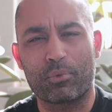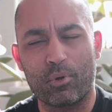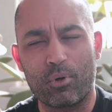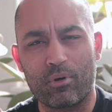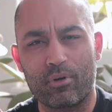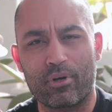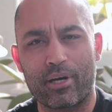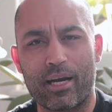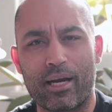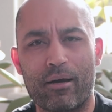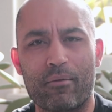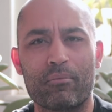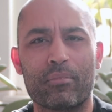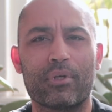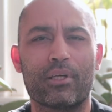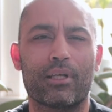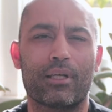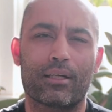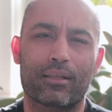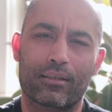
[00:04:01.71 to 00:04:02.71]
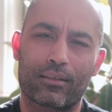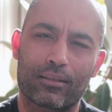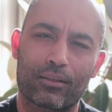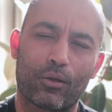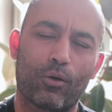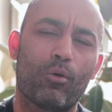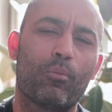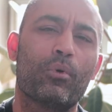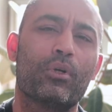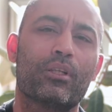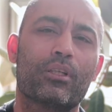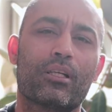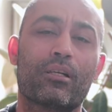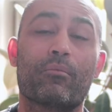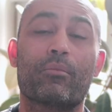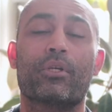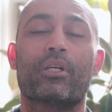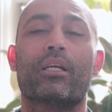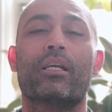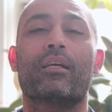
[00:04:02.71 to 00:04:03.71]
program, a global
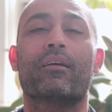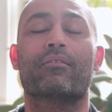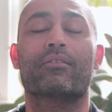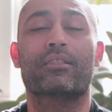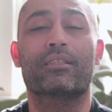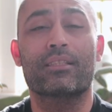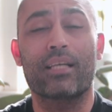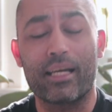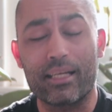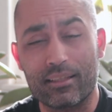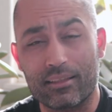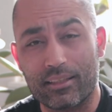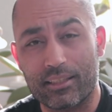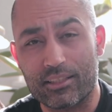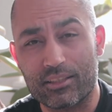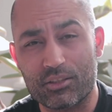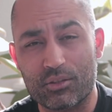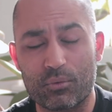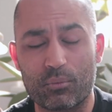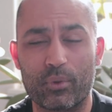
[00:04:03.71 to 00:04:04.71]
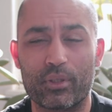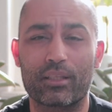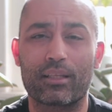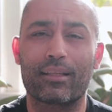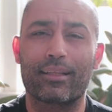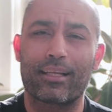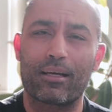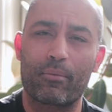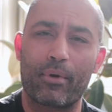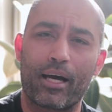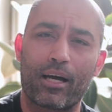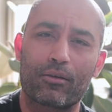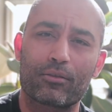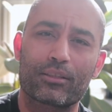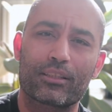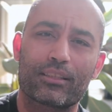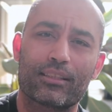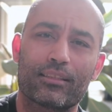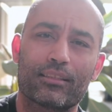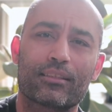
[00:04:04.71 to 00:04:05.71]
community of cyclists with
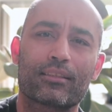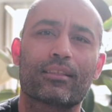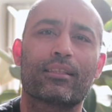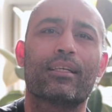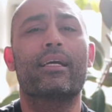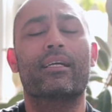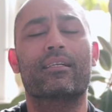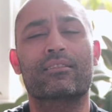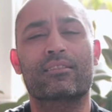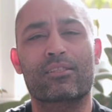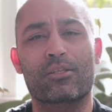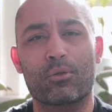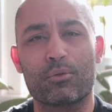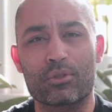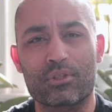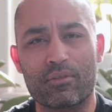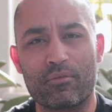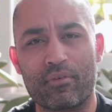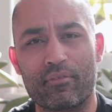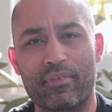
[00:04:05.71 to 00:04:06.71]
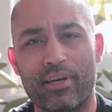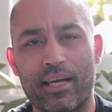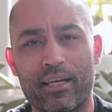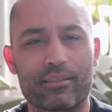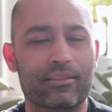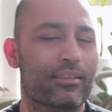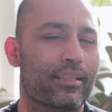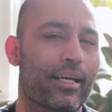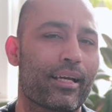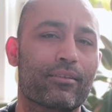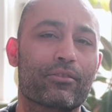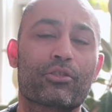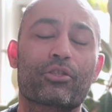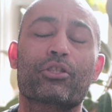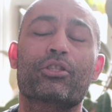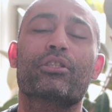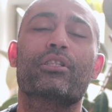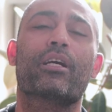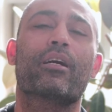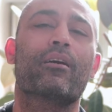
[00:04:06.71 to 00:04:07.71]
clubhouses, exclusive events, and
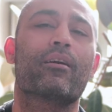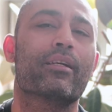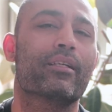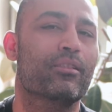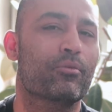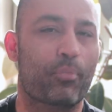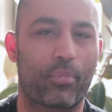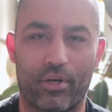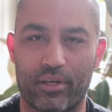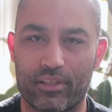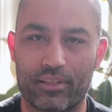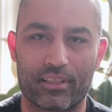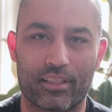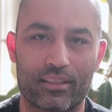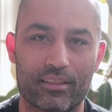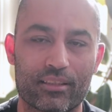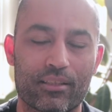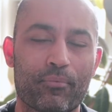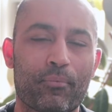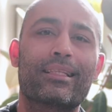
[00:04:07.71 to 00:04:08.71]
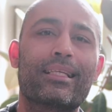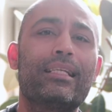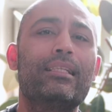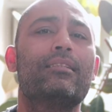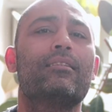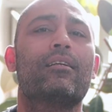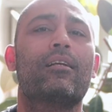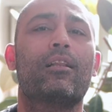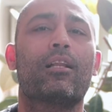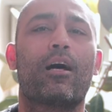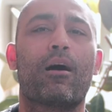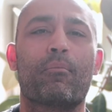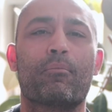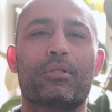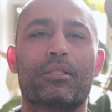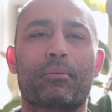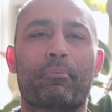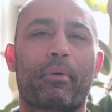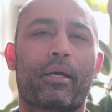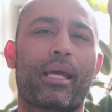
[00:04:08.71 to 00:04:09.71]
shared experiences. These
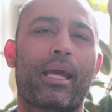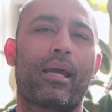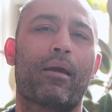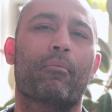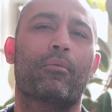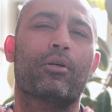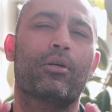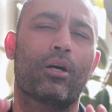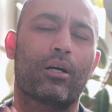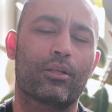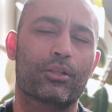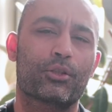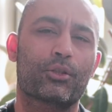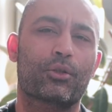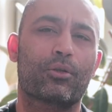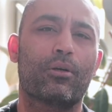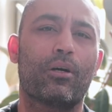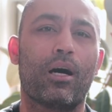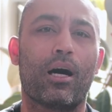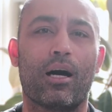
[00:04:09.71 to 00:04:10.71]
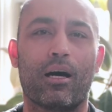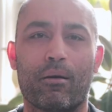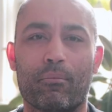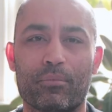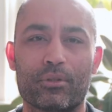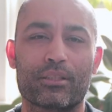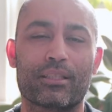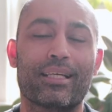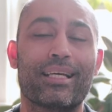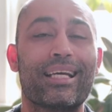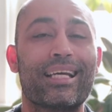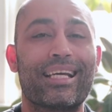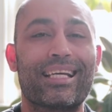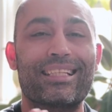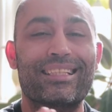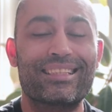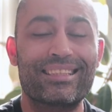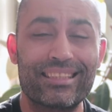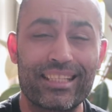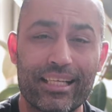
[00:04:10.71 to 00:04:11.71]
clubs became cultural hubs
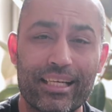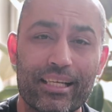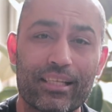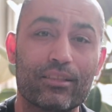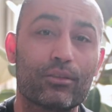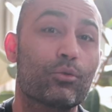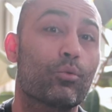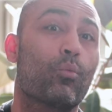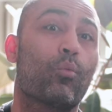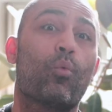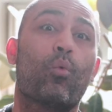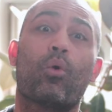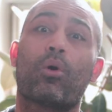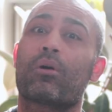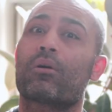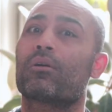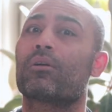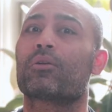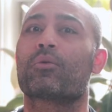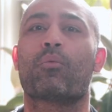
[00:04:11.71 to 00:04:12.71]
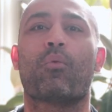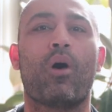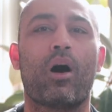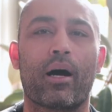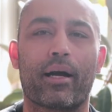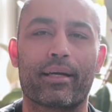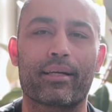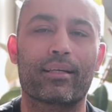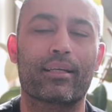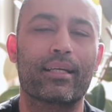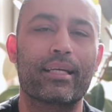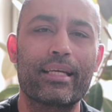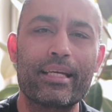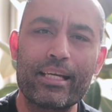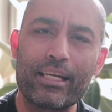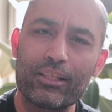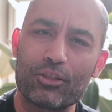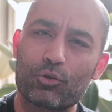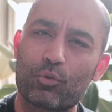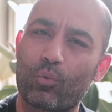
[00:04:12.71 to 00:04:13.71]
in cities worldwide,
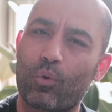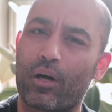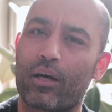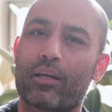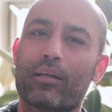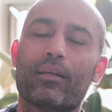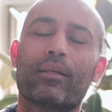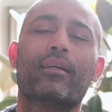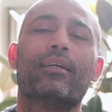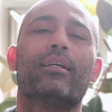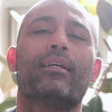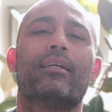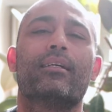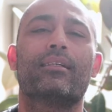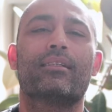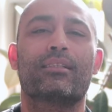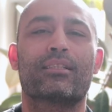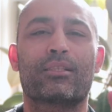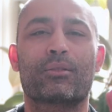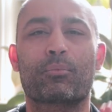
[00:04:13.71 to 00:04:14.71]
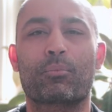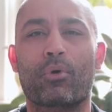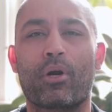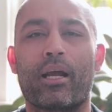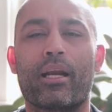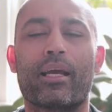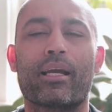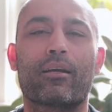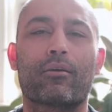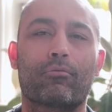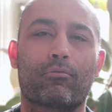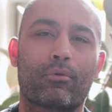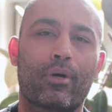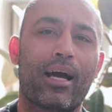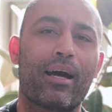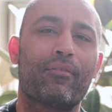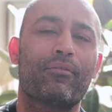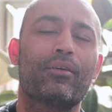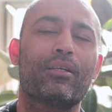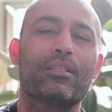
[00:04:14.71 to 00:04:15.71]
each one spreading
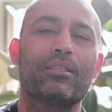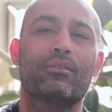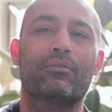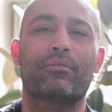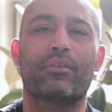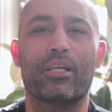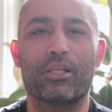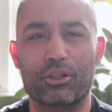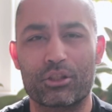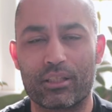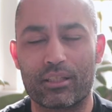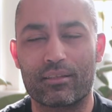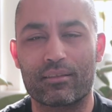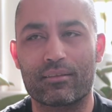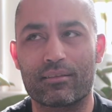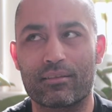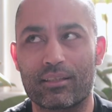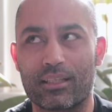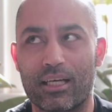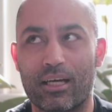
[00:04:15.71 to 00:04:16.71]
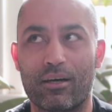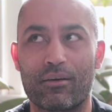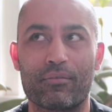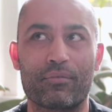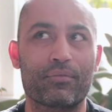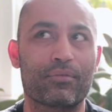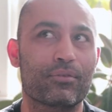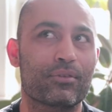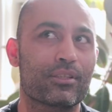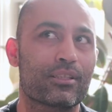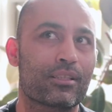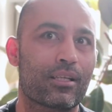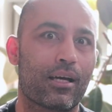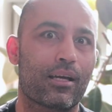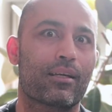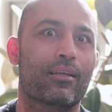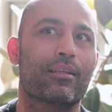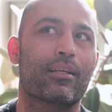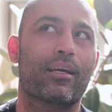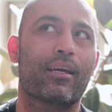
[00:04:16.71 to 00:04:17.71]
Rapha's vision of
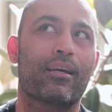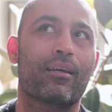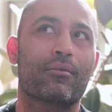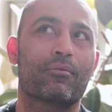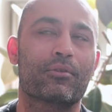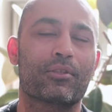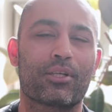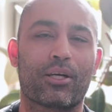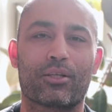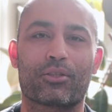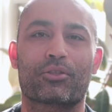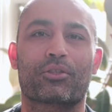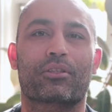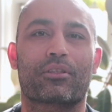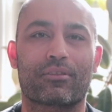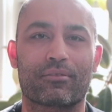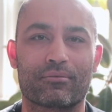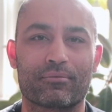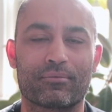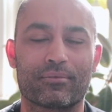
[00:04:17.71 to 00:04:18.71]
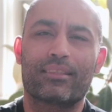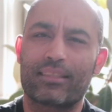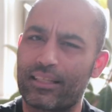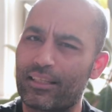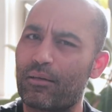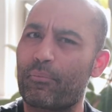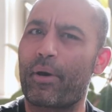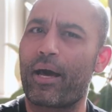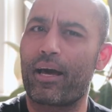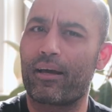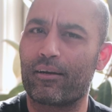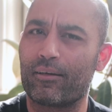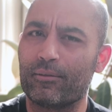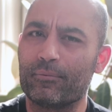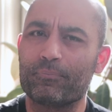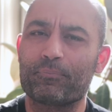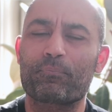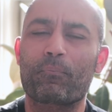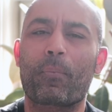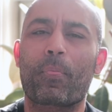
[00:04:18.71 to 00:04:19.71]
cycling culture. See the
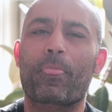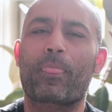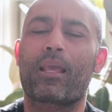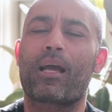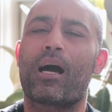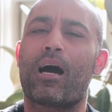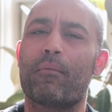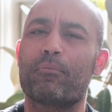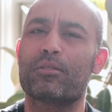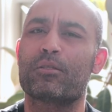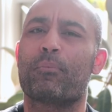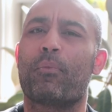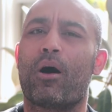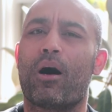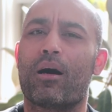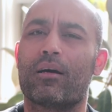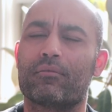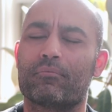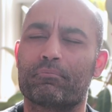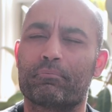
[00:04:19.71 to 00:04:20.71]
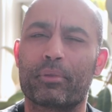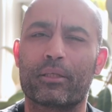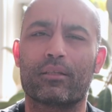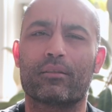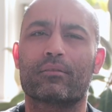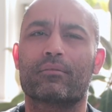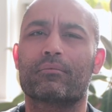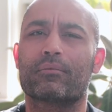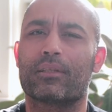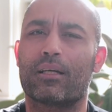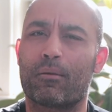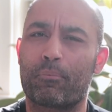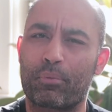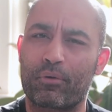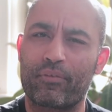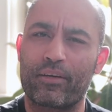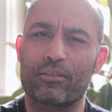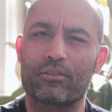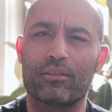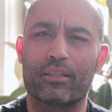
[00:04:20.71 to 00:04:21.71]
pattern? HubSpot built a
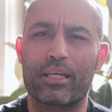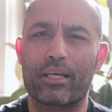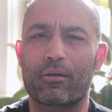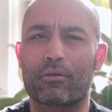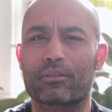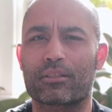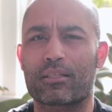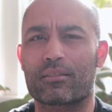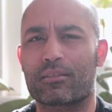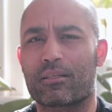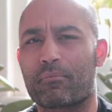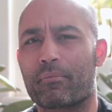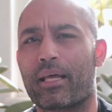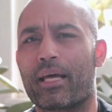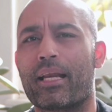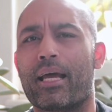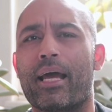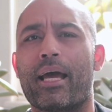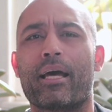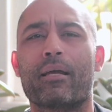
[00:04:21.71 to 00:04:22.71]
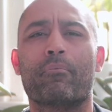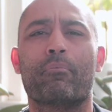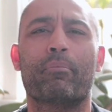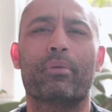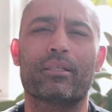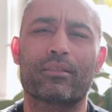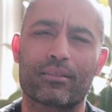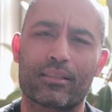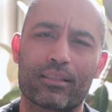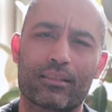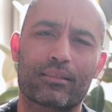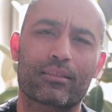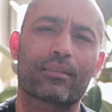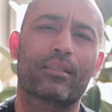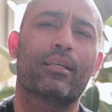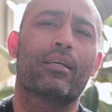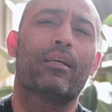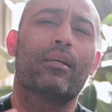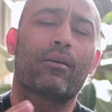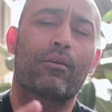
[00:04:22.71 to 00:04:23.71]
professional ecosystem that had business
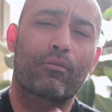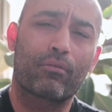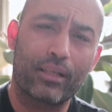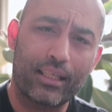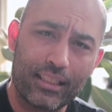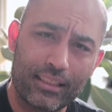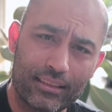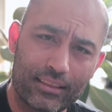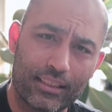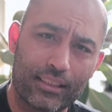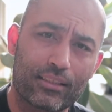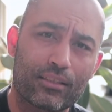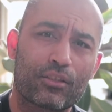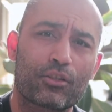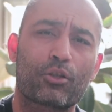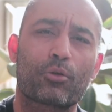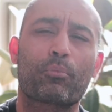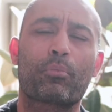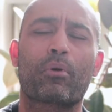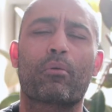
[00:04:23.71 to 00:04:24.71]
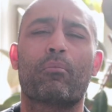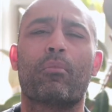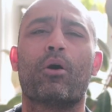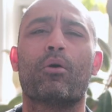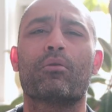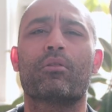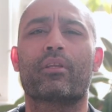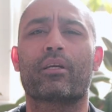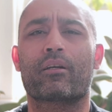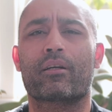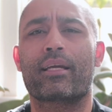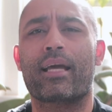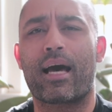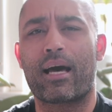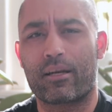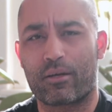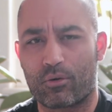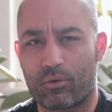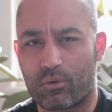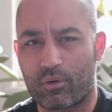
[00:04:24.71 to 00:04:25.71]
reasons to promote their
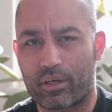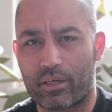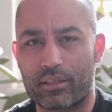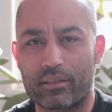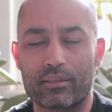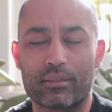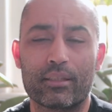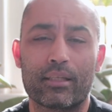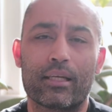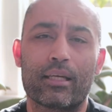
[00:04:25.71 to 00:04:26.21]
category.